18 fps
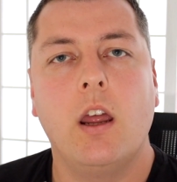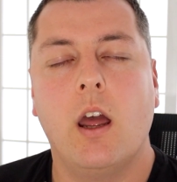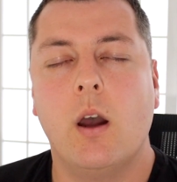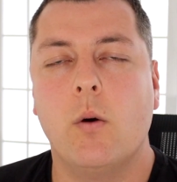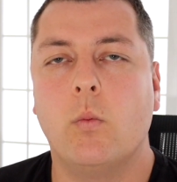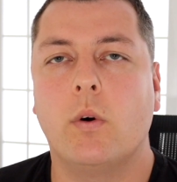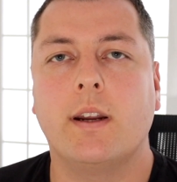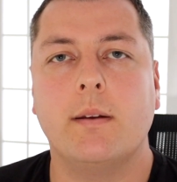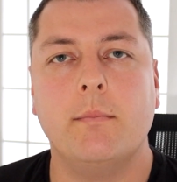
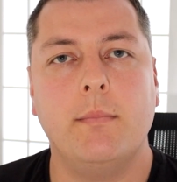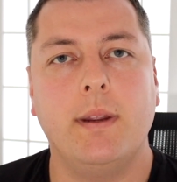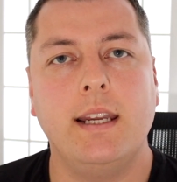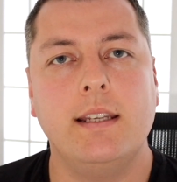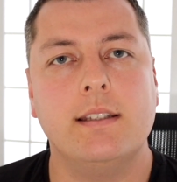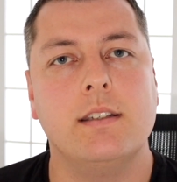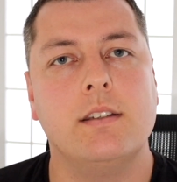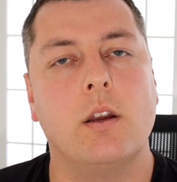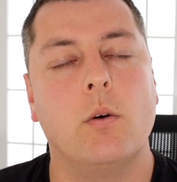And what it
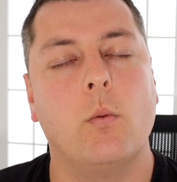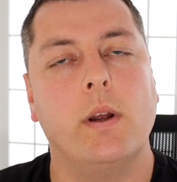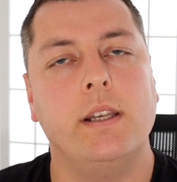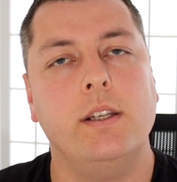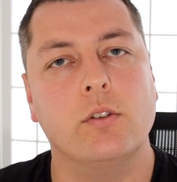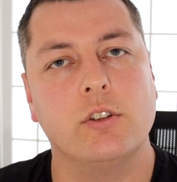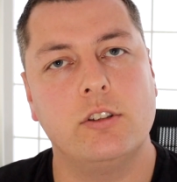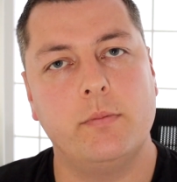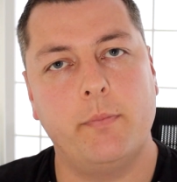means is that when
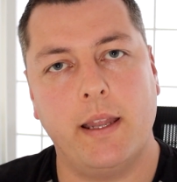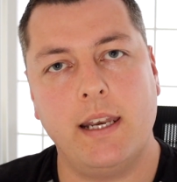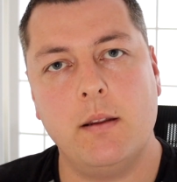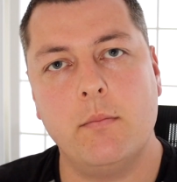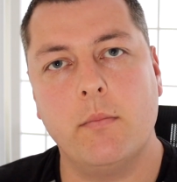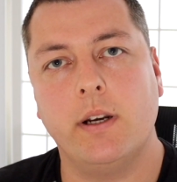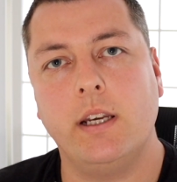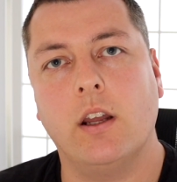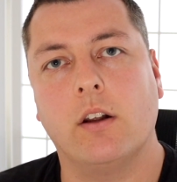you're
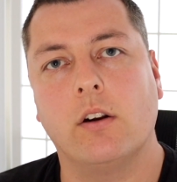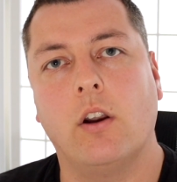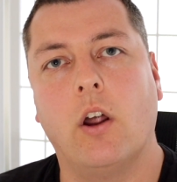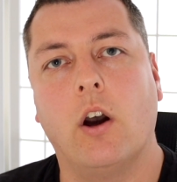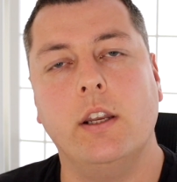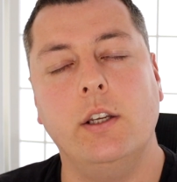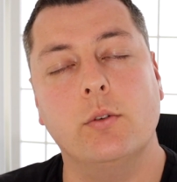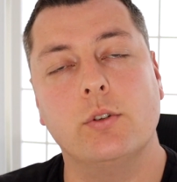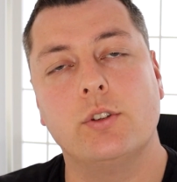spending money
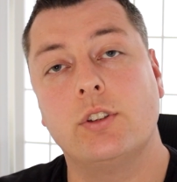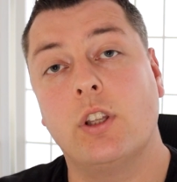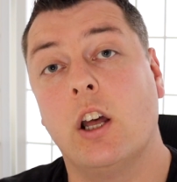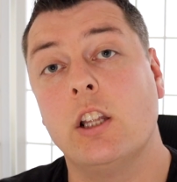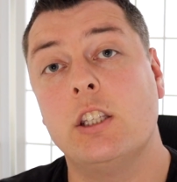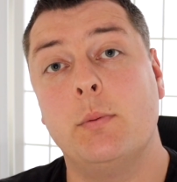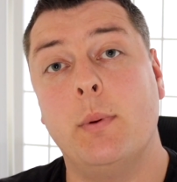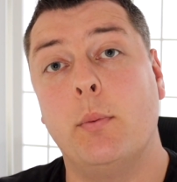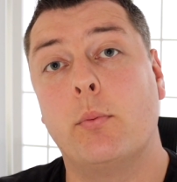online, you'll
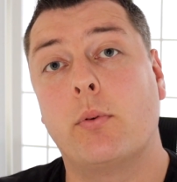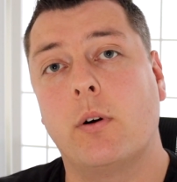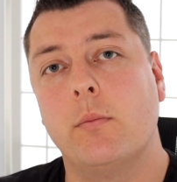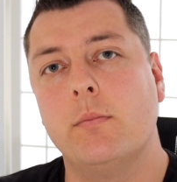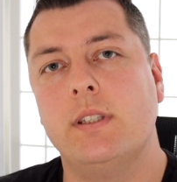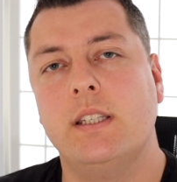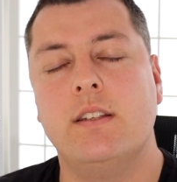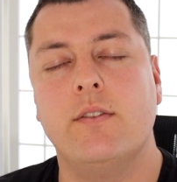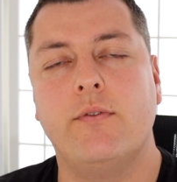start to be
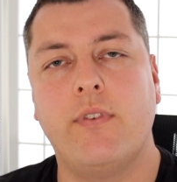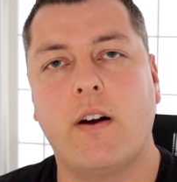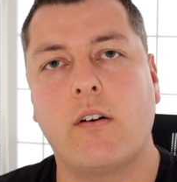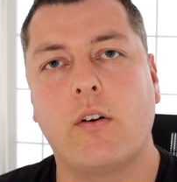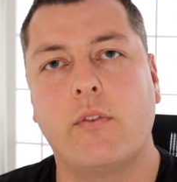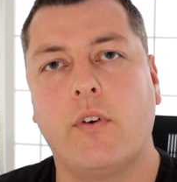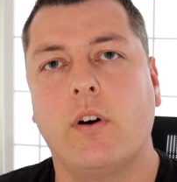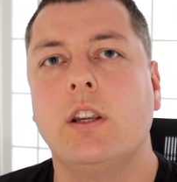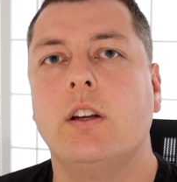prompted to
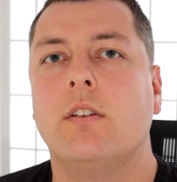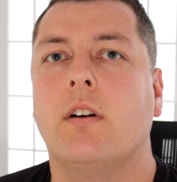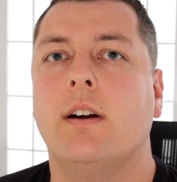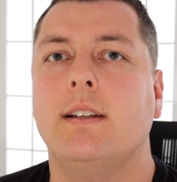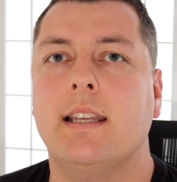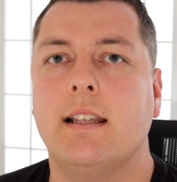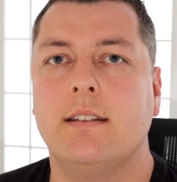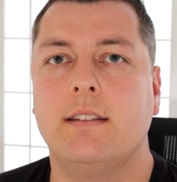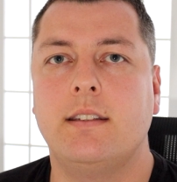verify your
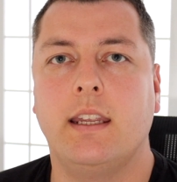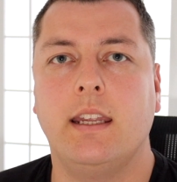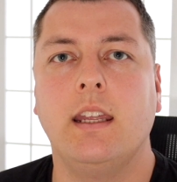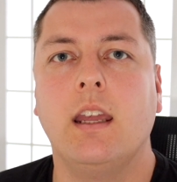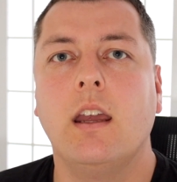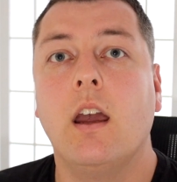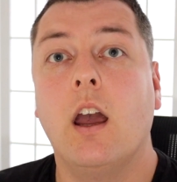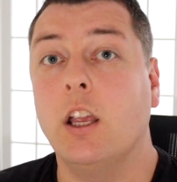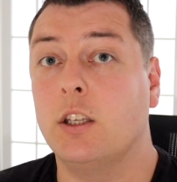
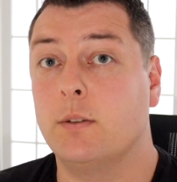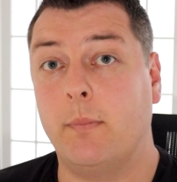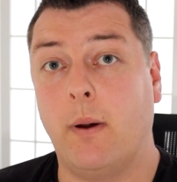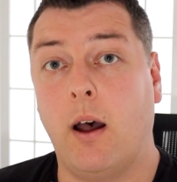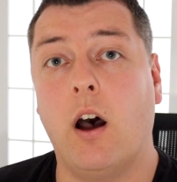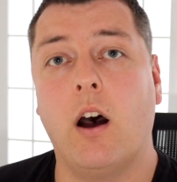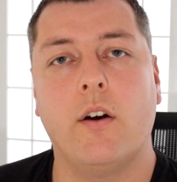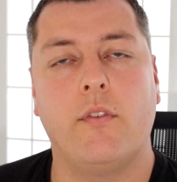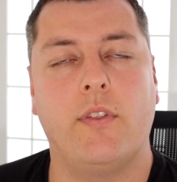identity as
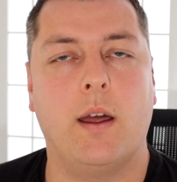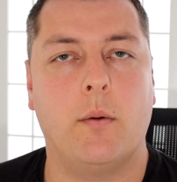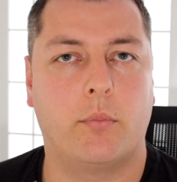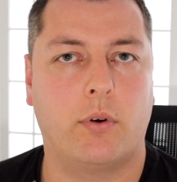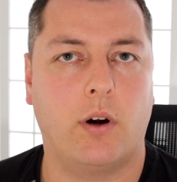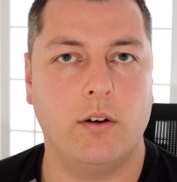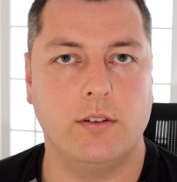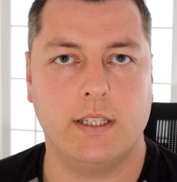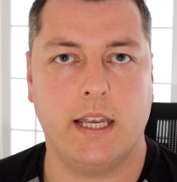part of that
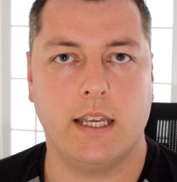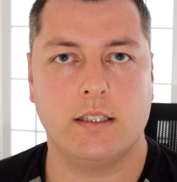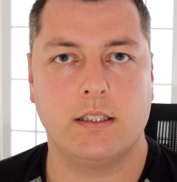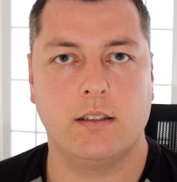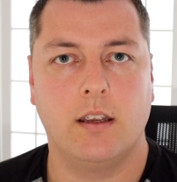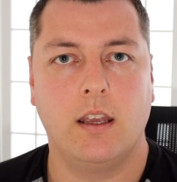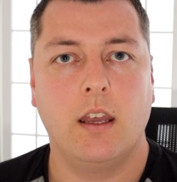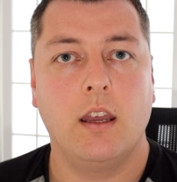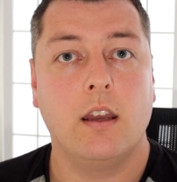process.